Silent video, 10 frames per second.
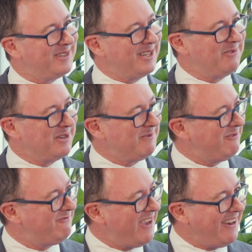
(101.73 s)
So you want to be
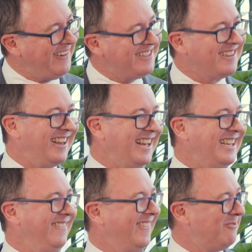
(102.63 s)
very
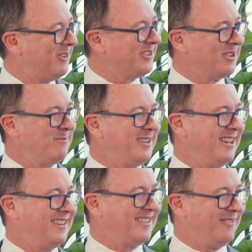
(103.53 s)
selective on what
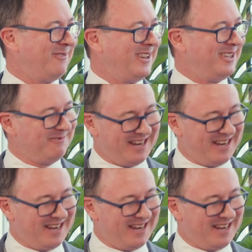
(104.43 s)
software you